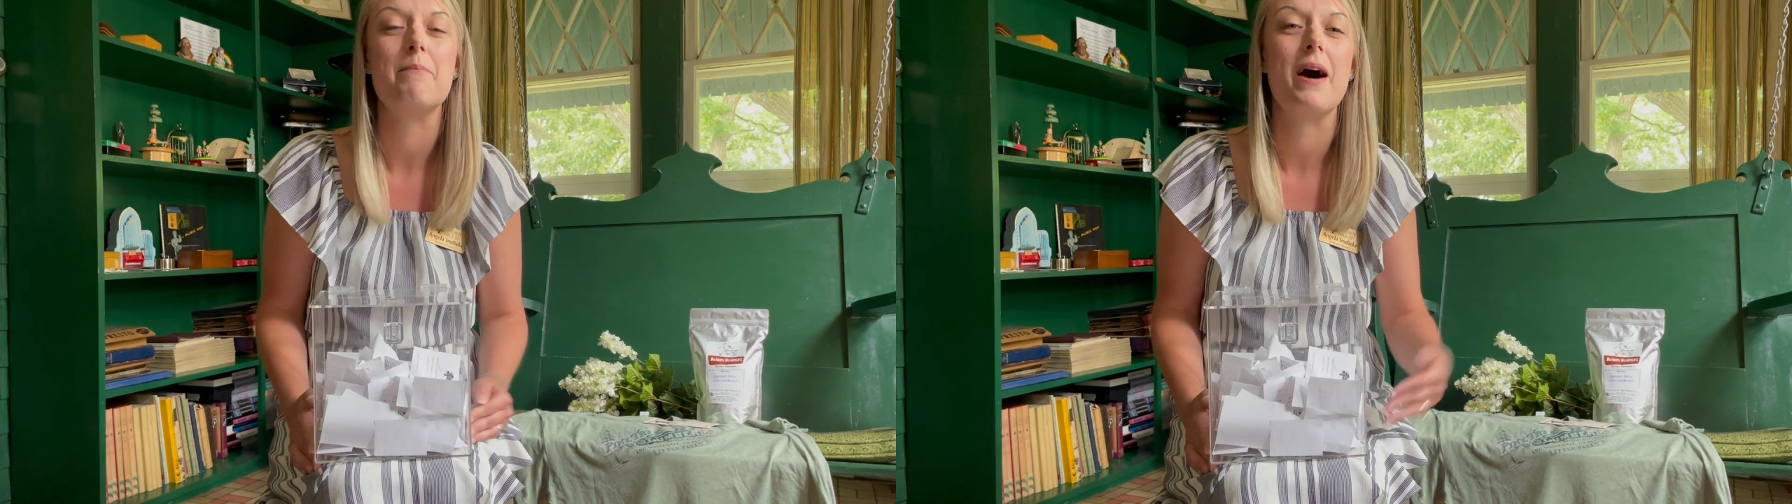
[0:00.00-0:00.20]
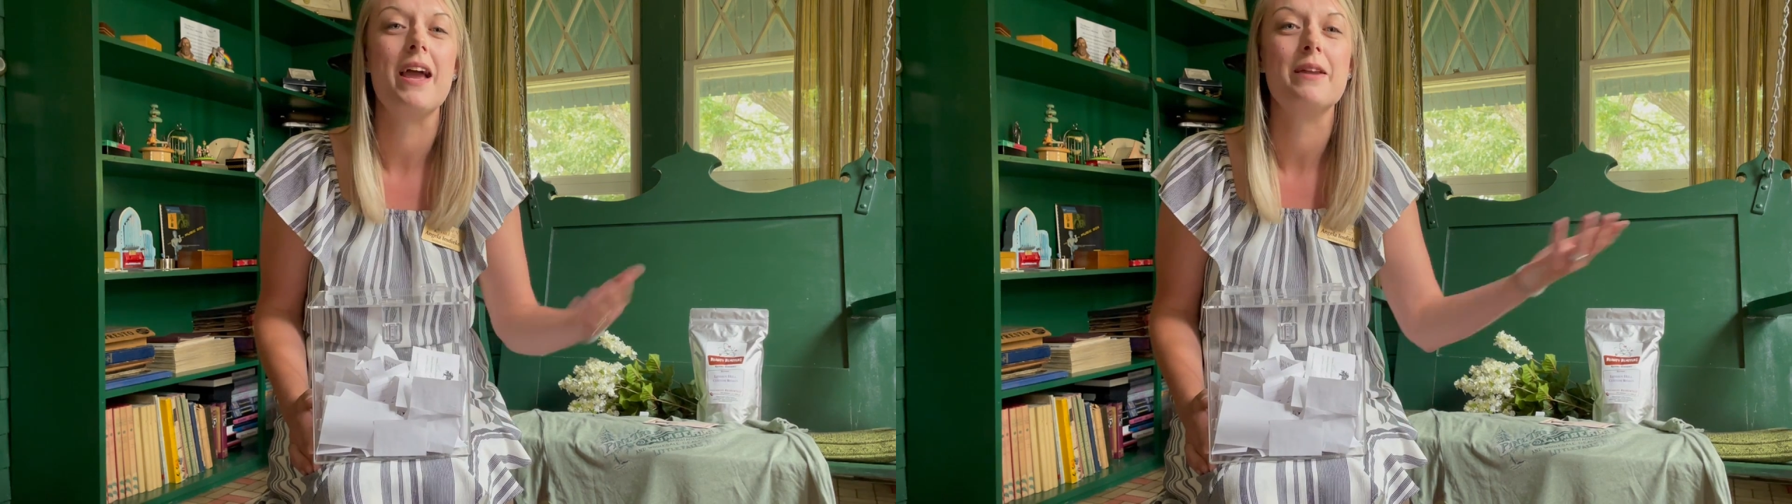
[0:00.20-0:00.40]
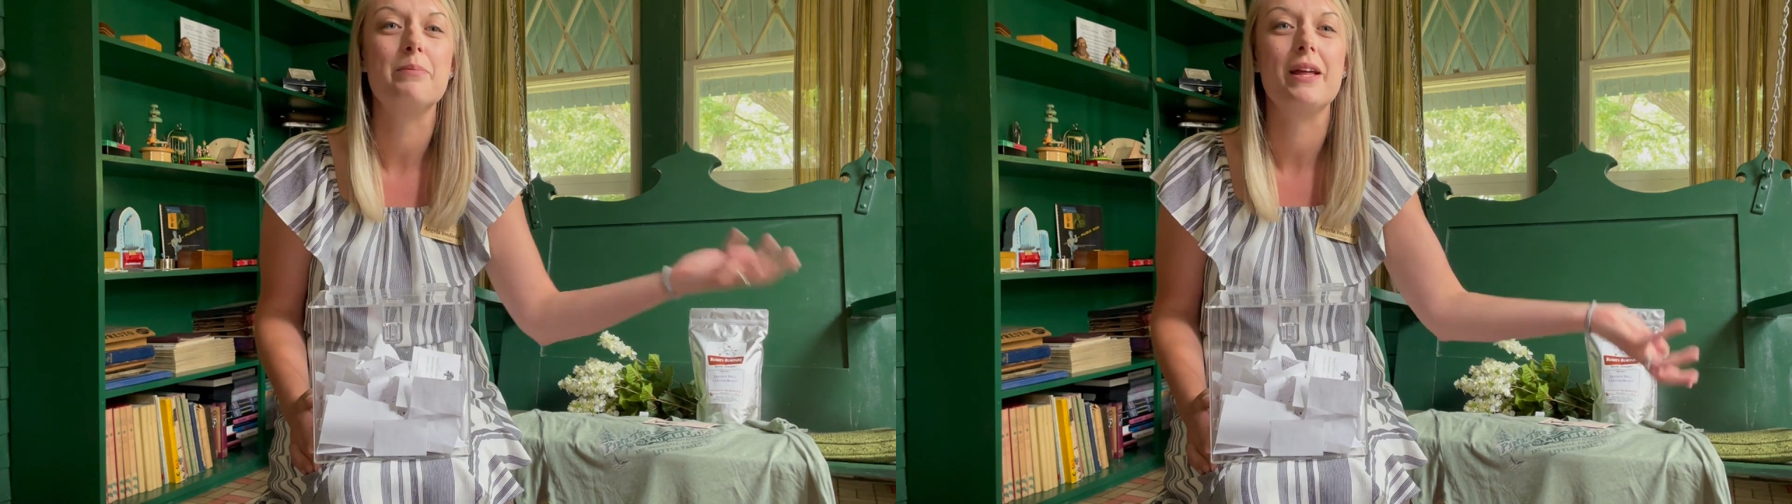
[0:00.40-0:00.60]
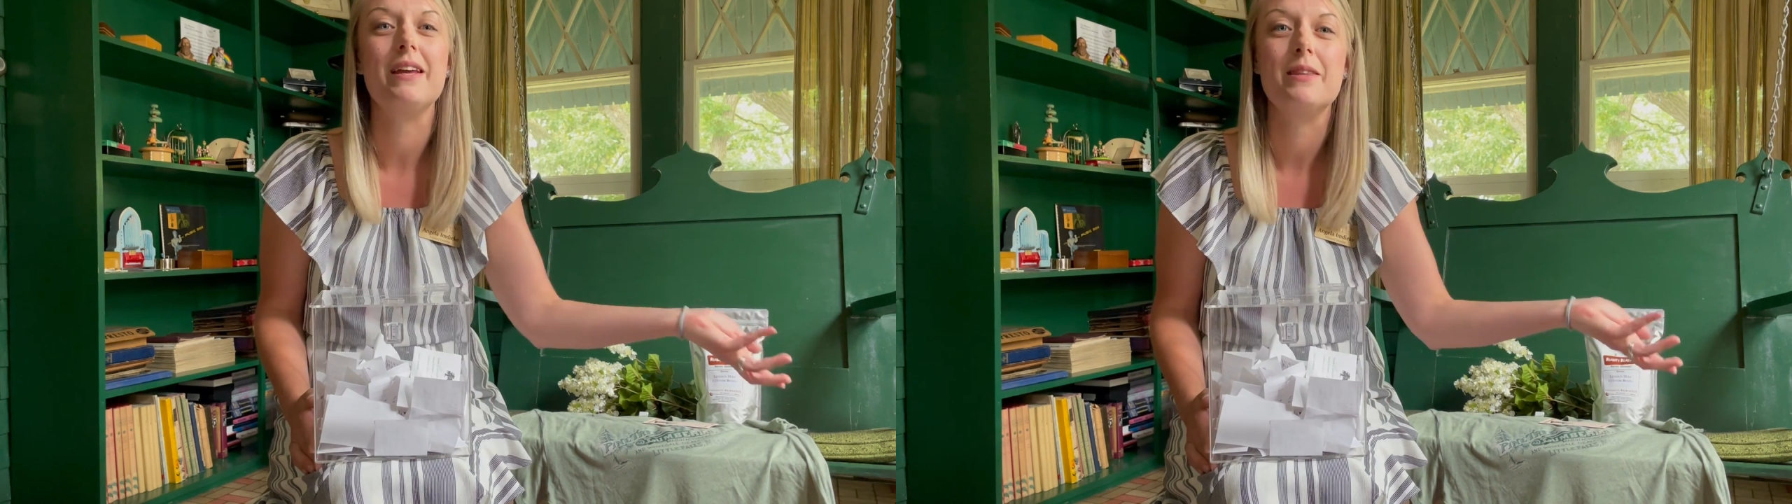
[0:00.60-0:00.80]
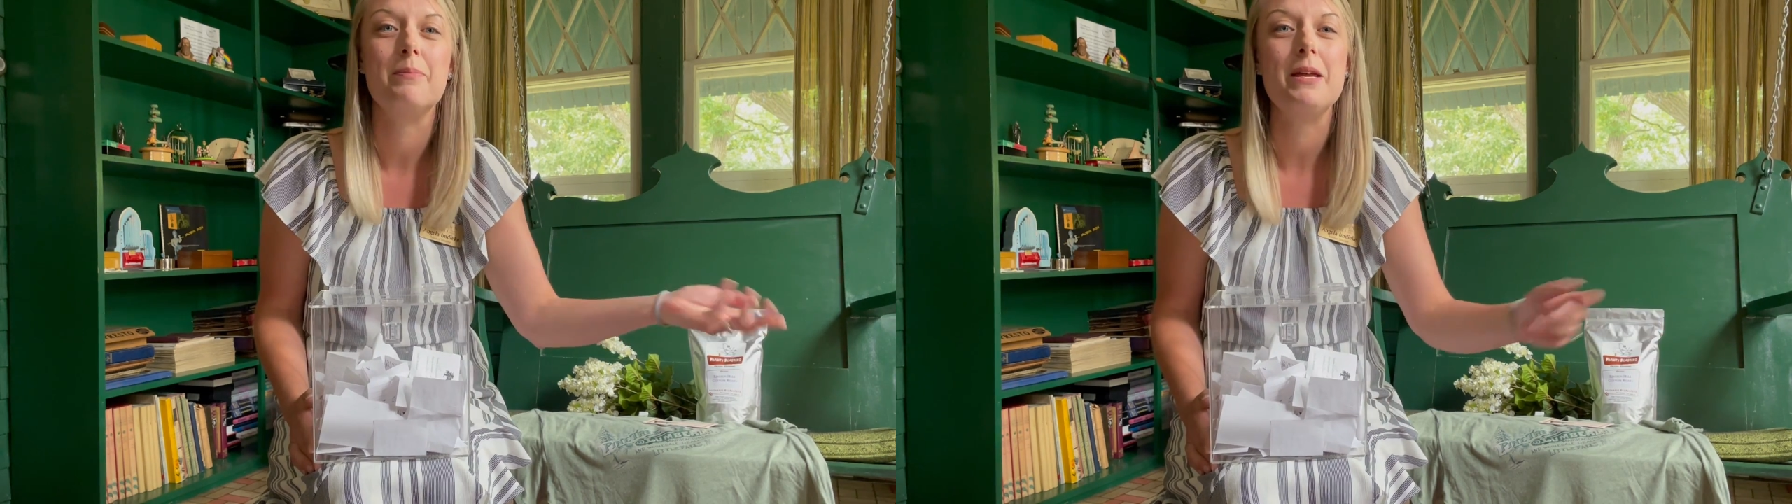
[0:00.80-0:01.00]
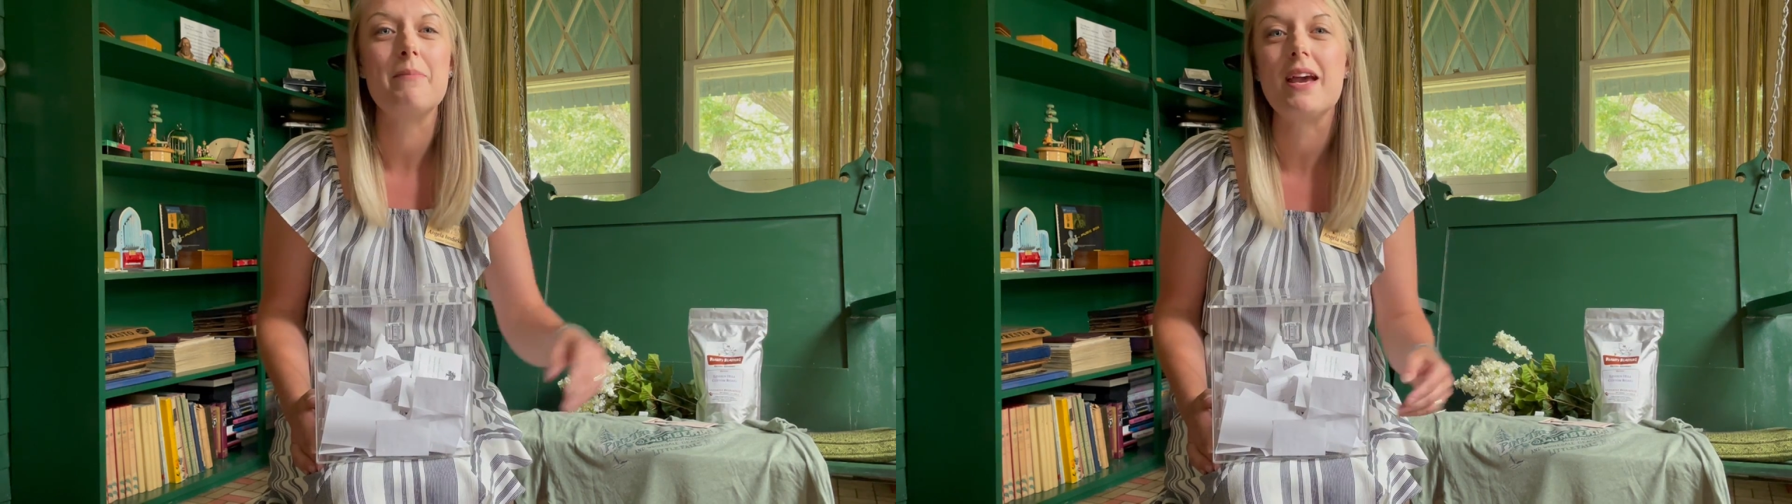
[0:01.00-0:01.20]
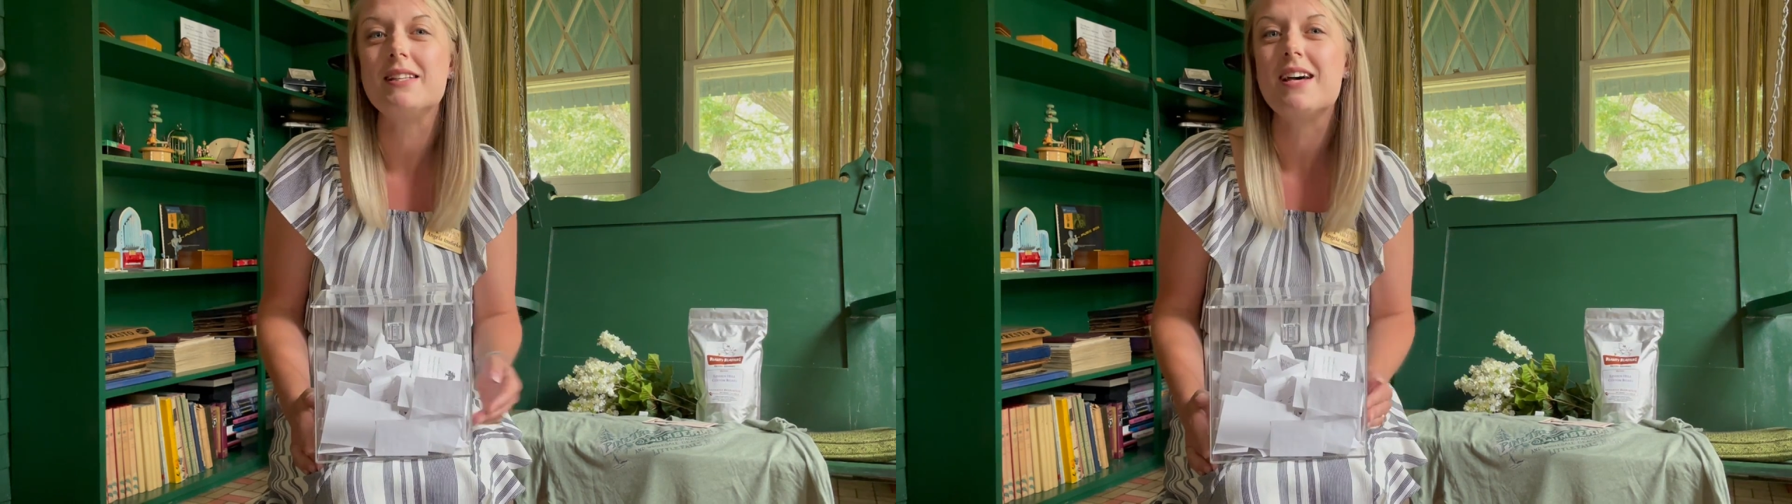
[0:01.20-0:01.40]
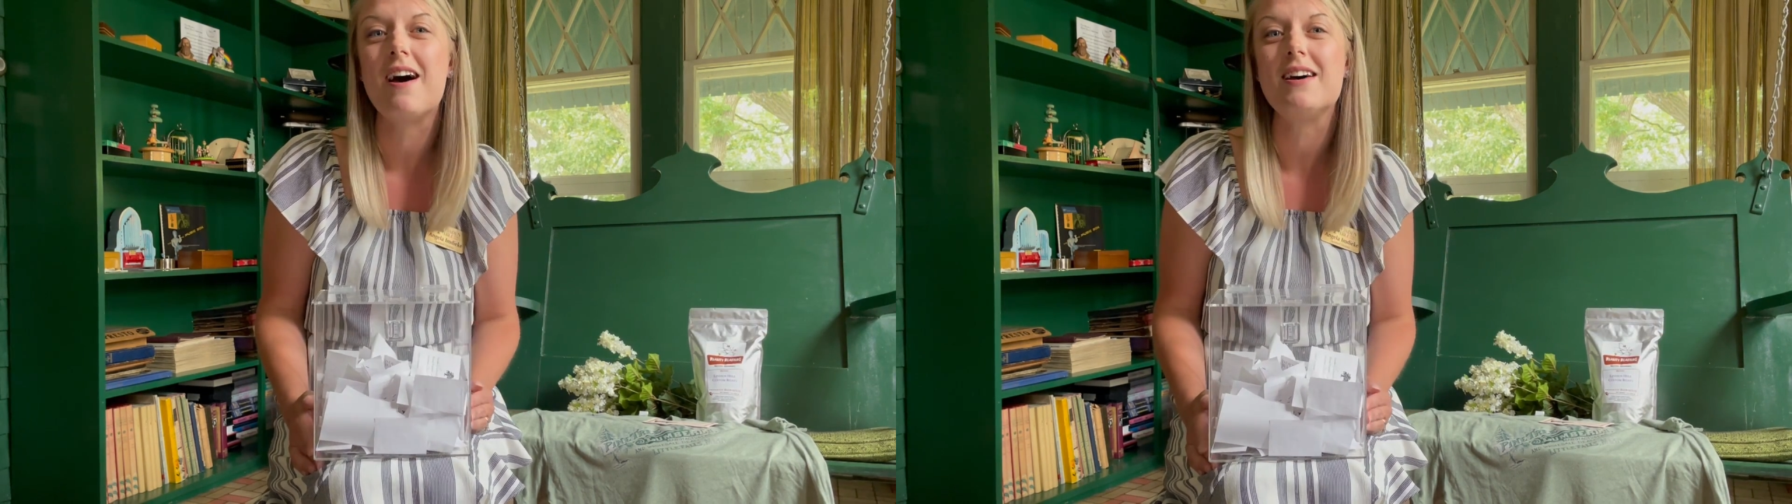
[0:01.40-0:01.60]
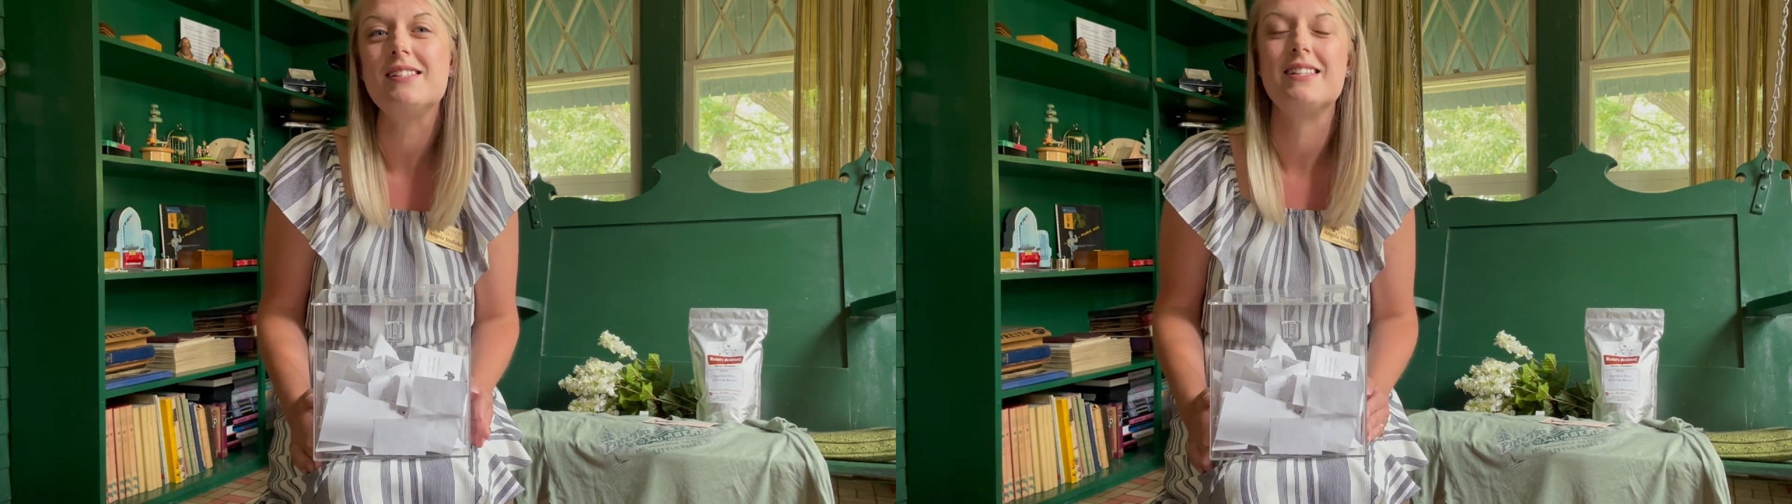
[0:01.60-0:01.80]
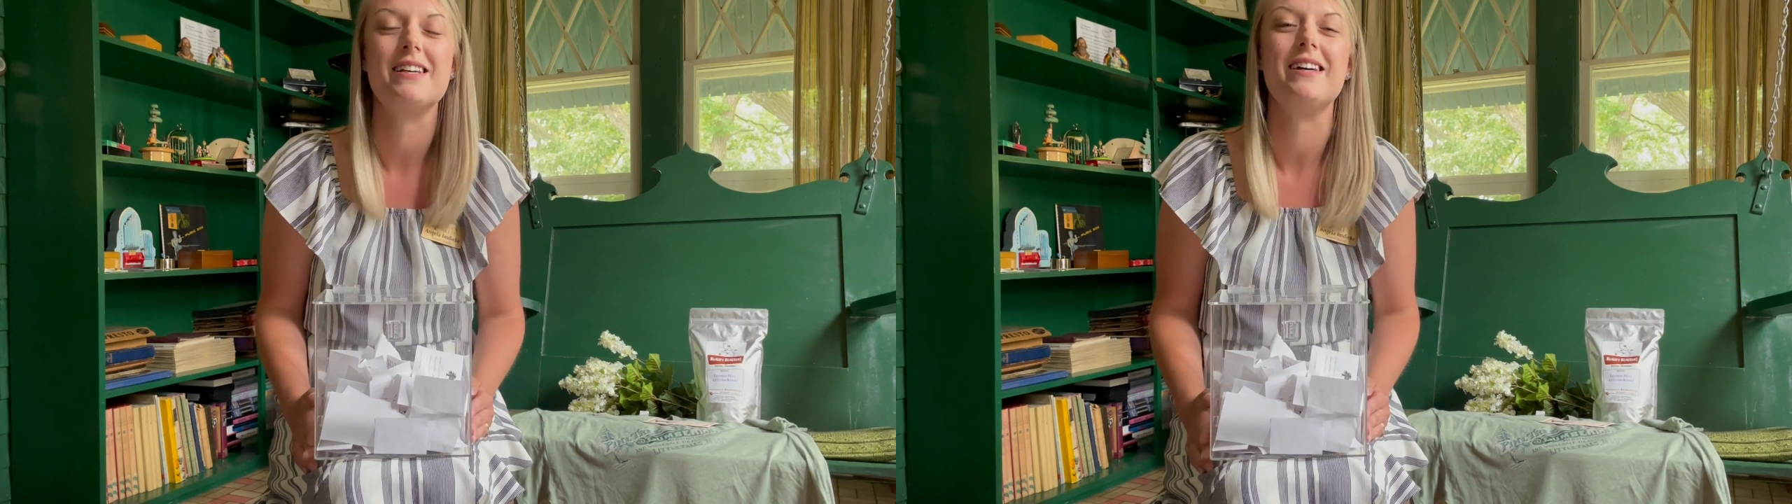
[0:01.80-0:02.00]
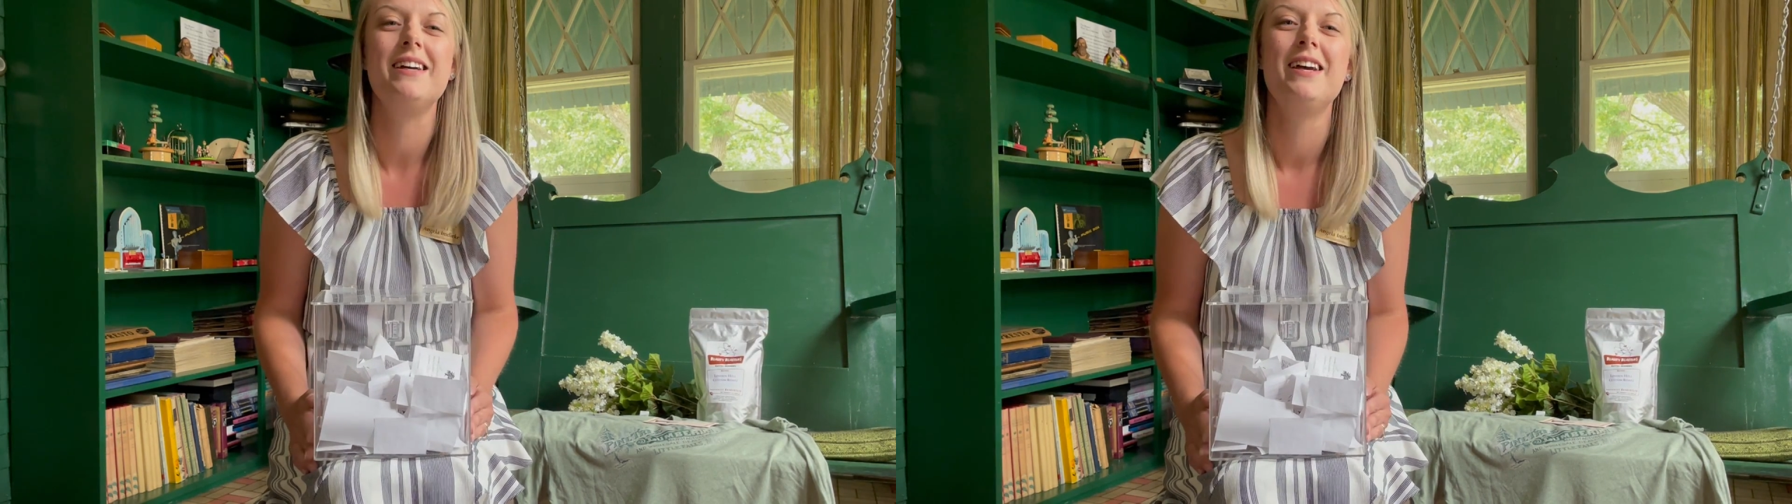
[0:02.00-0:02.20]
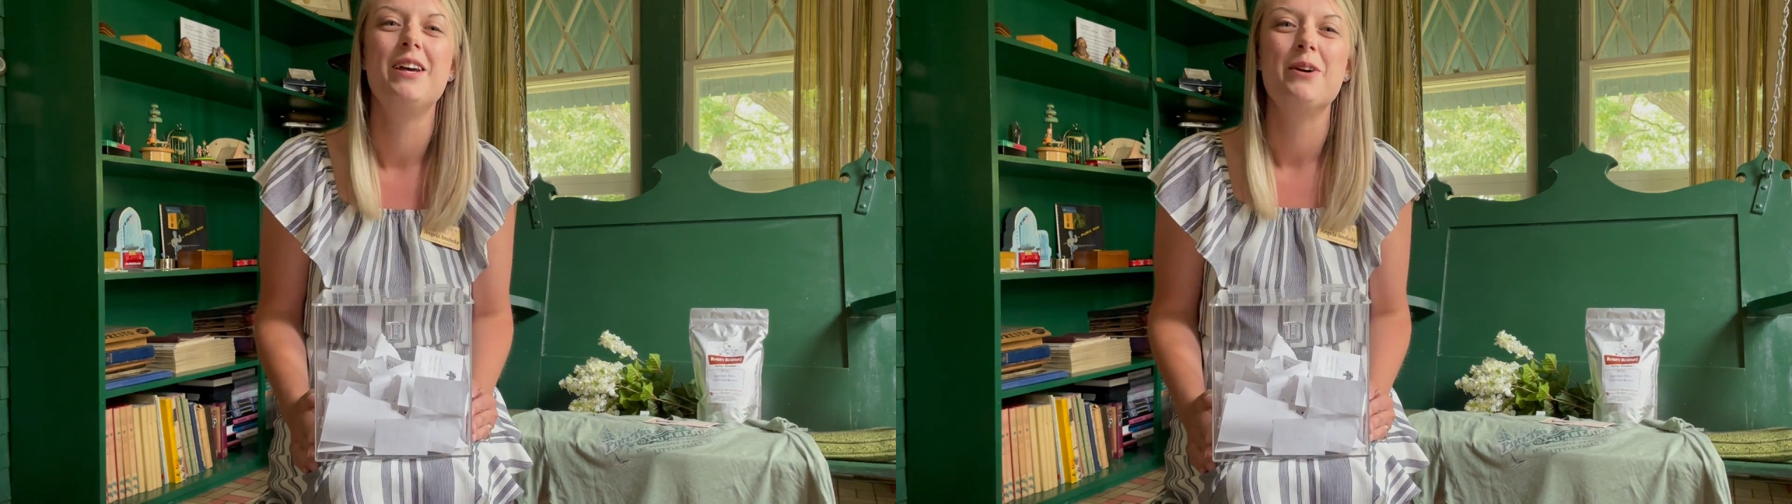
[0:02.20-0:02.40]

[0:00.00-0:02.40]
by and played the beanbag toss to